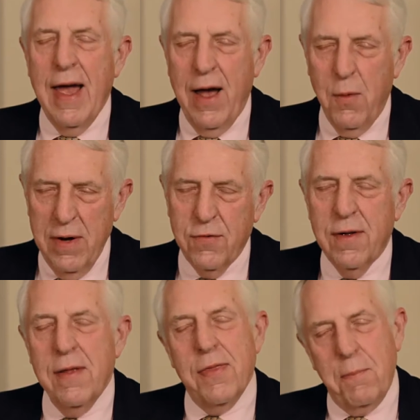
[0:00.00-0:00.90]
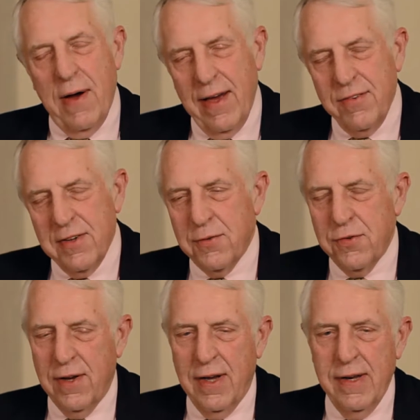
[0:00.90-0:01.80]
However, the positive
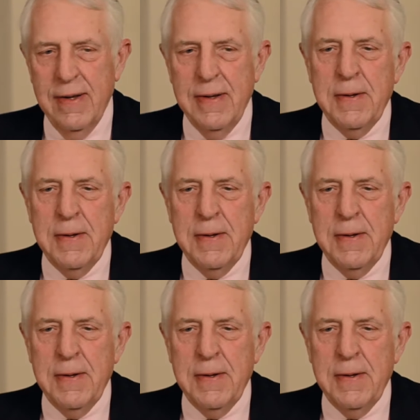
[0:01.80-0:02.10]
side